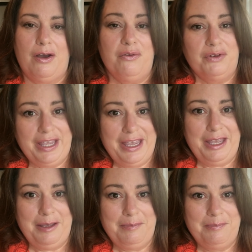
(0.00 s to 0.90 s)

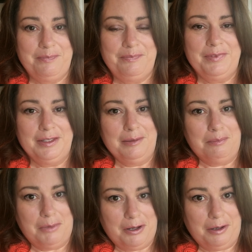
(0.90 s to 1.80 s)
overcame
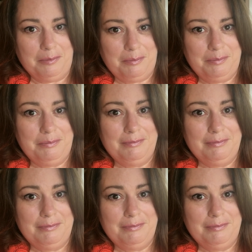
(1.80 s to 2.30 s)
Mom